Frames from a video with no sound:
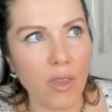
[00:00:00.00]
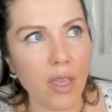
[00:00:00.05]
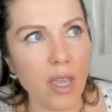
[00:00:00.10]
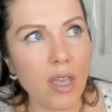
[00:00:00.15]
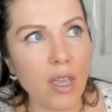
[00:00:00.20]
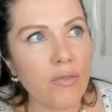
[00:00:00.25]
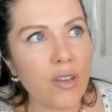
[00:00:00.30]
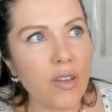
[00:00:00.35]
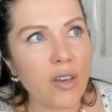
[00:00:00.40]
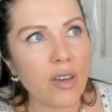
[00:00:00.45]

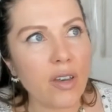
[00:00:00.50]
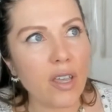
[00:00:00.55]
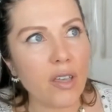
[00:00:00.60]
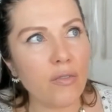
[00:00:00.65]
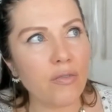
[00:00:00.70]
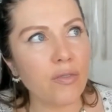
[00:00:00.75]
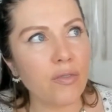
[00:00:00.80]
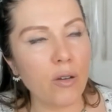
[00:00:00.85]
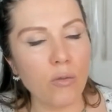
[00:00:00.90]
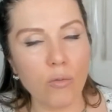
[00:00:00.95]
even
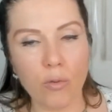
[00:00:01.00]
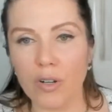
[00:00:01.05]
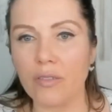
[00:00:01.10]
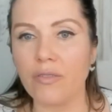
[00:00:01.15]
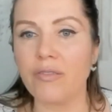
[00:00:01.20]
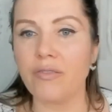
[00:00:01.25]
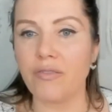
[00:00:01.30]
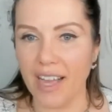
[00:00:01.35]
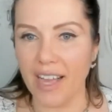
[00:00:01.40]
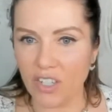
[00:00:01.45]
if they were
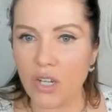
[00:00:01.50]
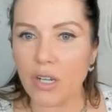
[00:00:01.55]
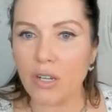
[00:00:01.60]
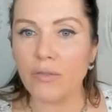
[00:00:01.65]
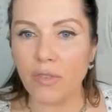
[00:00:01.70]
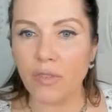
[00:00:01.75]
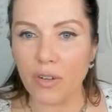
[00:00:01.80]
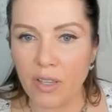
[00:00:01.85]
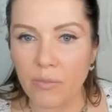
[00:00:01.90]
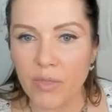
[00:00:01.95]
fetching
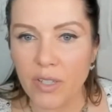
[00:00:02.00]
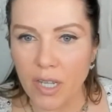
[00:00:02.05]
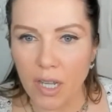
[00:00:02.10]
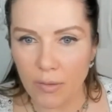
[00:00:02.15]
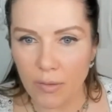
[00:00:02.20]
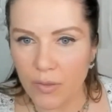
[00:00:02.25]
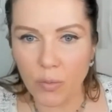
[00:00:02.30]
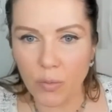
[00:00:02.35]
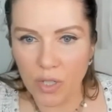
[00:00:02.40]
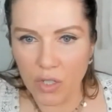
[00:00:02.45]
for
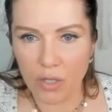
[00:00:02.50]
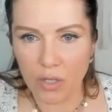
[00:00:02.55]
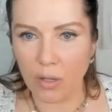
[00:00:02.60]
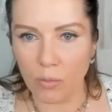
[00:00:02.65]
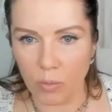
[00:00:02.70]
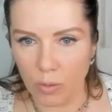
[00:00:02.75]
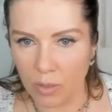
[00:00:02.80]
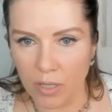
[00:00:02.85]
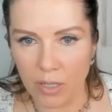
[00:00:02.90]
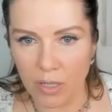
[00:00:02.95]
themselves, which they
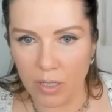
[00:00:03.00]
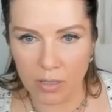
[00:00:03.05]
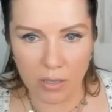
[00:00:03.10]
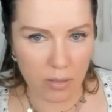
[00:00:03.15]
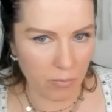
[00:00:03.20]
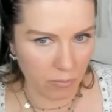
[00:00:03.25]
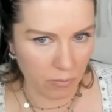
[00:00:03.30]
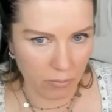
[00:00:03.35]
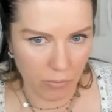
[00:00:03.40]
were,